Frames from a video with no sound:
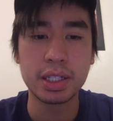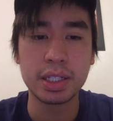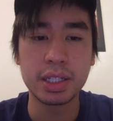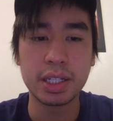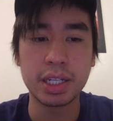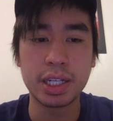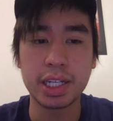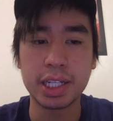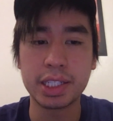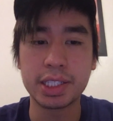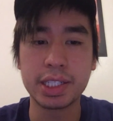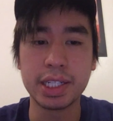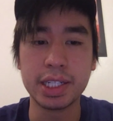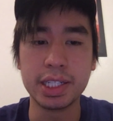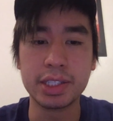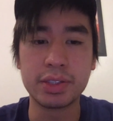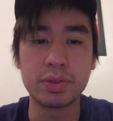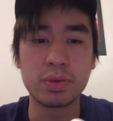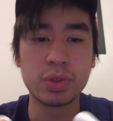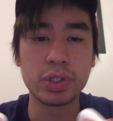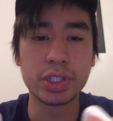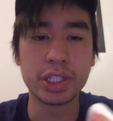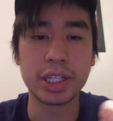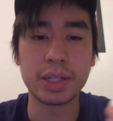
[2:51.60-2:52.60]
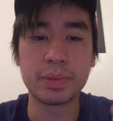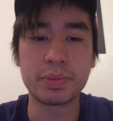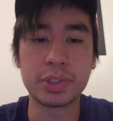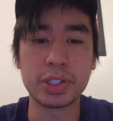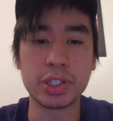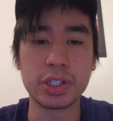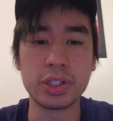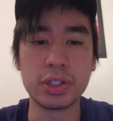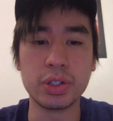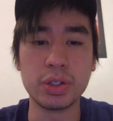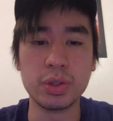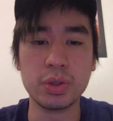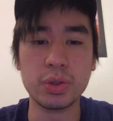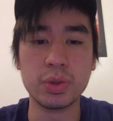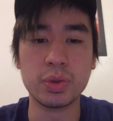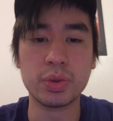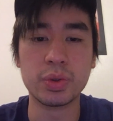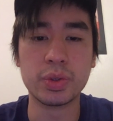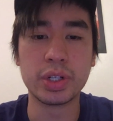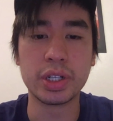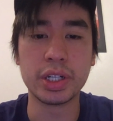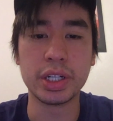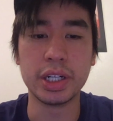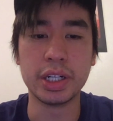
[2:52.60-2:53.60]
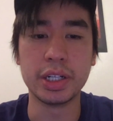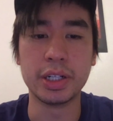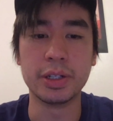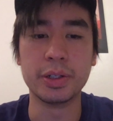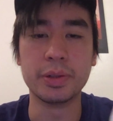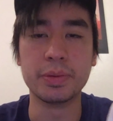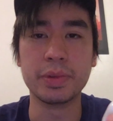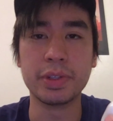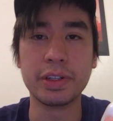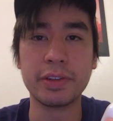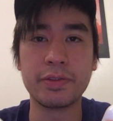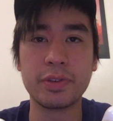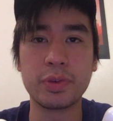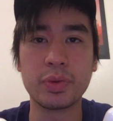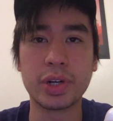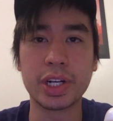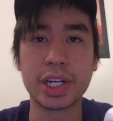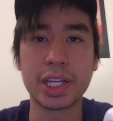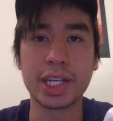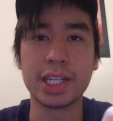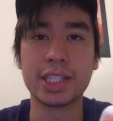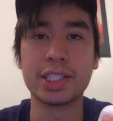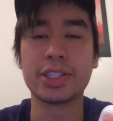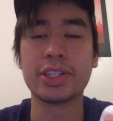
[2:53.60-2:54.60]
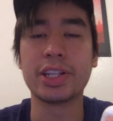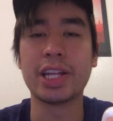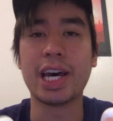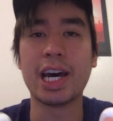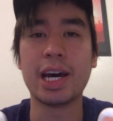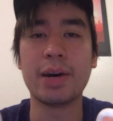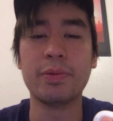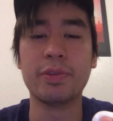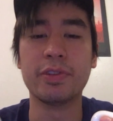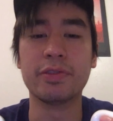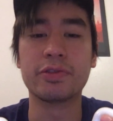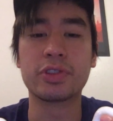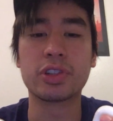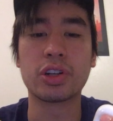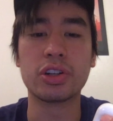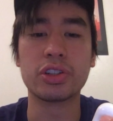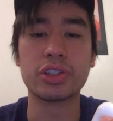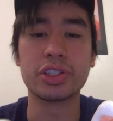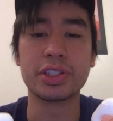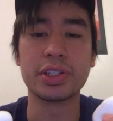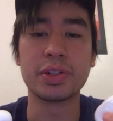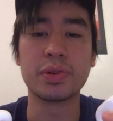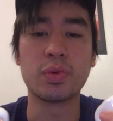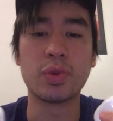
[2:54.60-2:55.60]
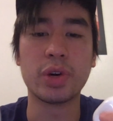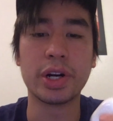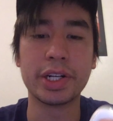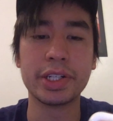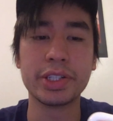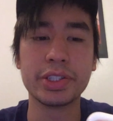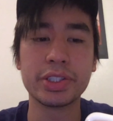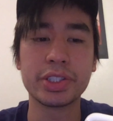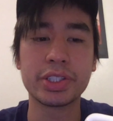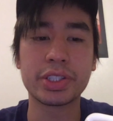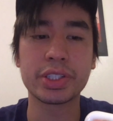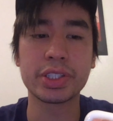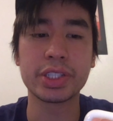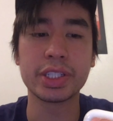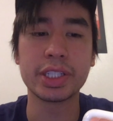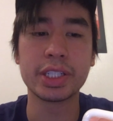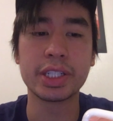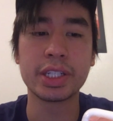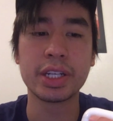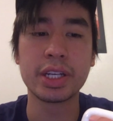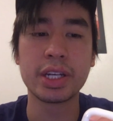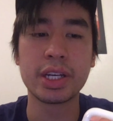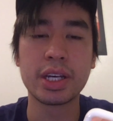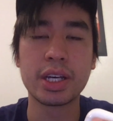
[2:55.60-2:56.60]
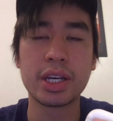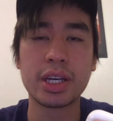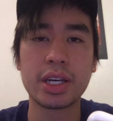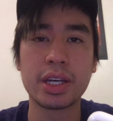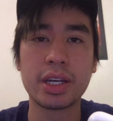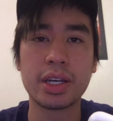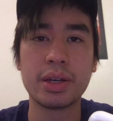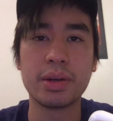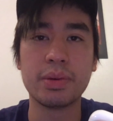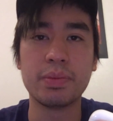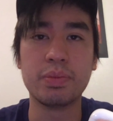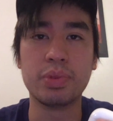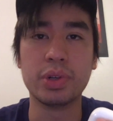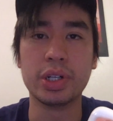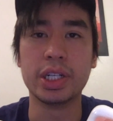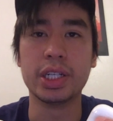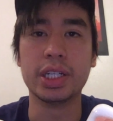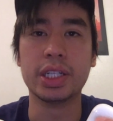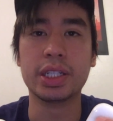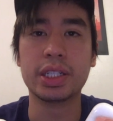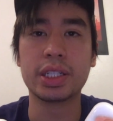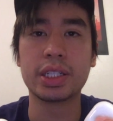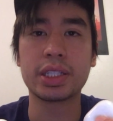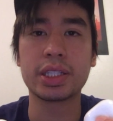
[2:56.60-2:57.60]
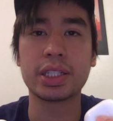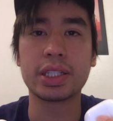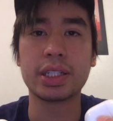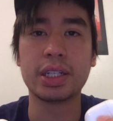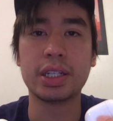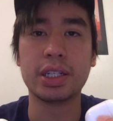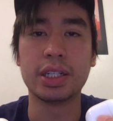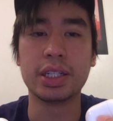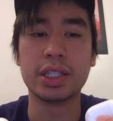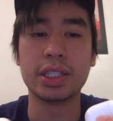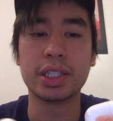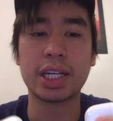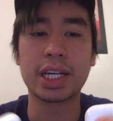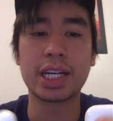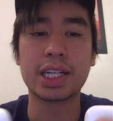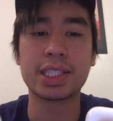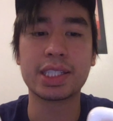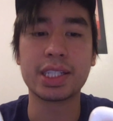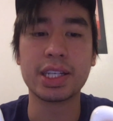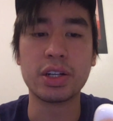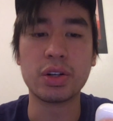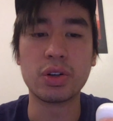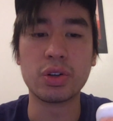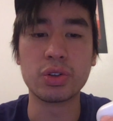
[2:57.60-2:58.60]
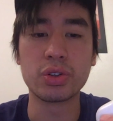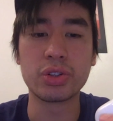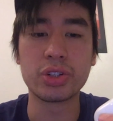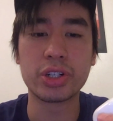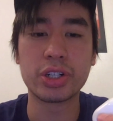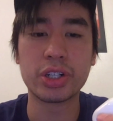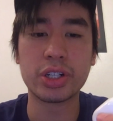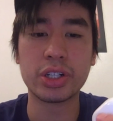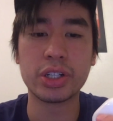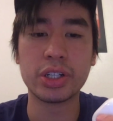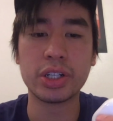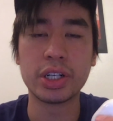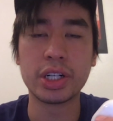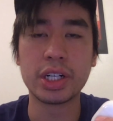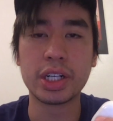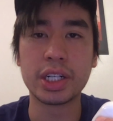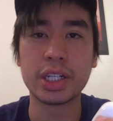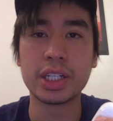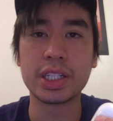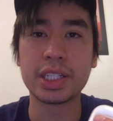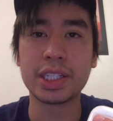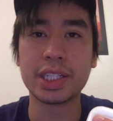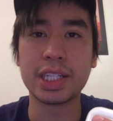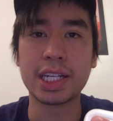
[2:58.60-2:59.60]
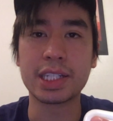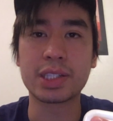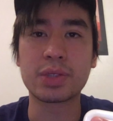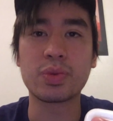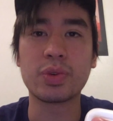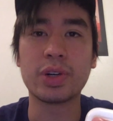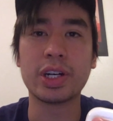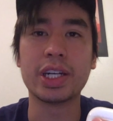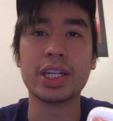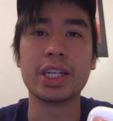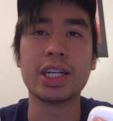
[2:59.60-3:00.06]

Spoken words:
Like I said, it's really up to you if you want to get into the habit of charging it wirelessly. But like I said earlier, that's why